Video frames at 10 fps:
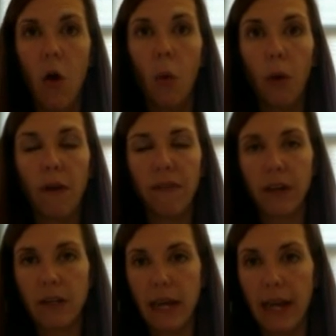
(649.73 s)
Well, if
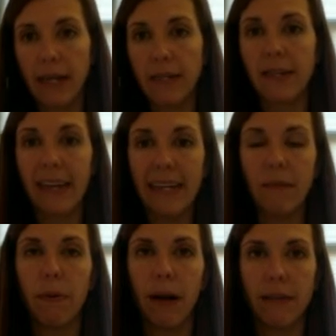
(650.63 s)
there's a slight
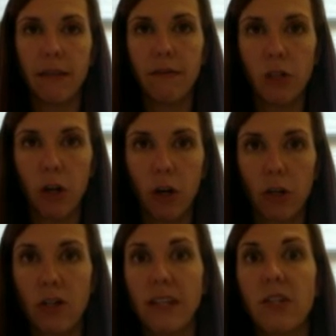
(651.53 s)
positive
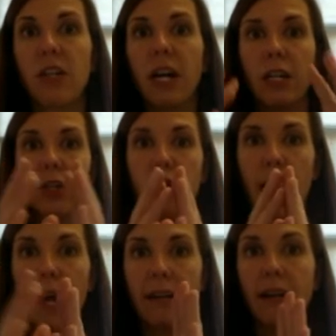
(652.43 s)
charge, that's going to
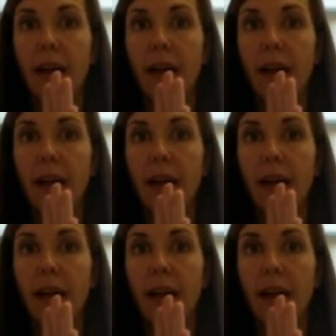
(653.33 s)
attract